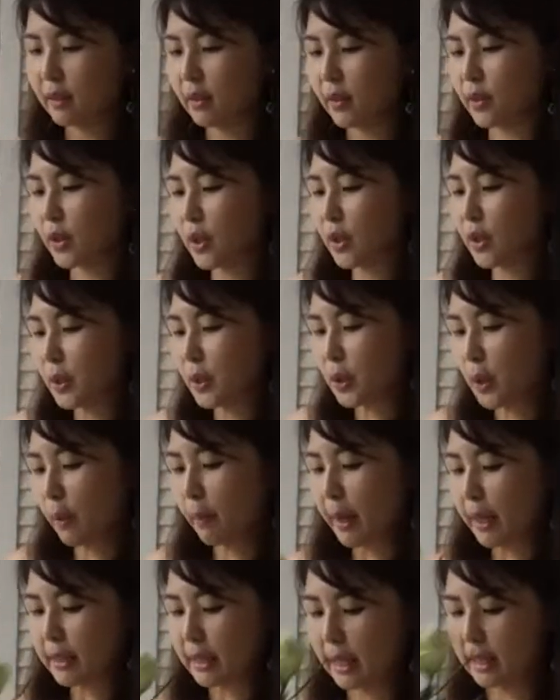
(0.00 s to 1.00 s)
So
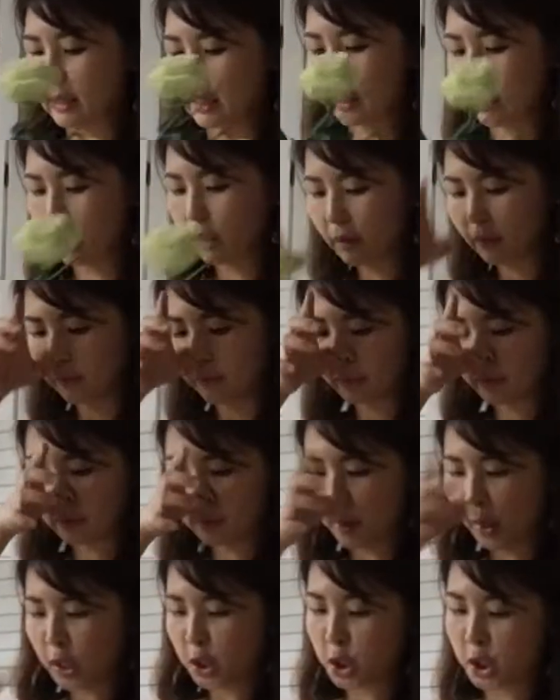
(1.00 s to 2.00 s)
eustomas has a lot of
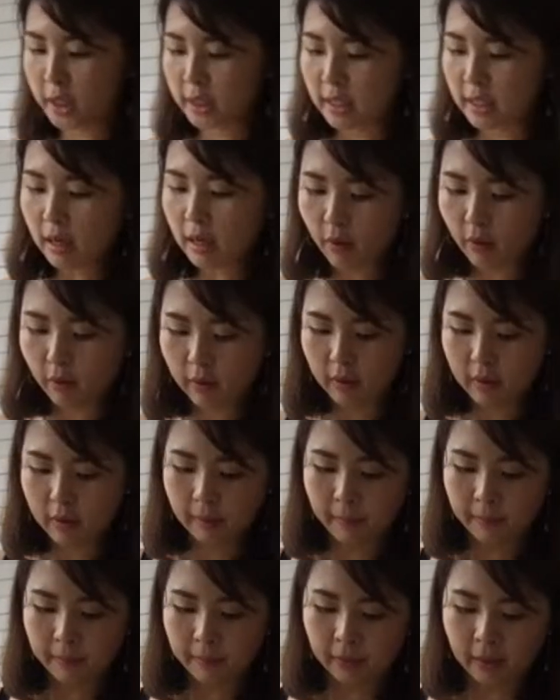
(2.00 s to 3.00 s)
branches. Oh,
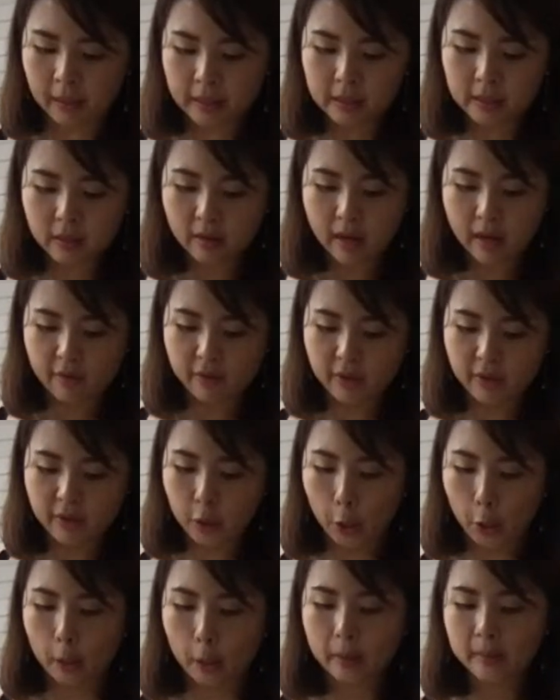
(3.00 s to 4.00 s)
I still have it
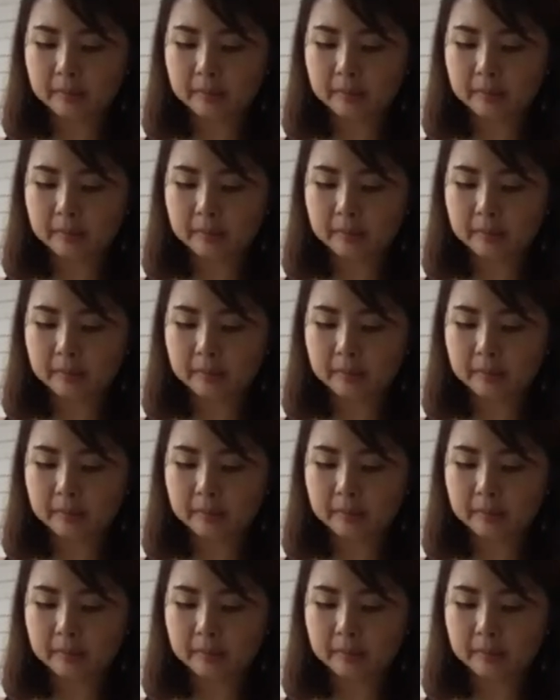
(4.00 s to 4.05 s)
here.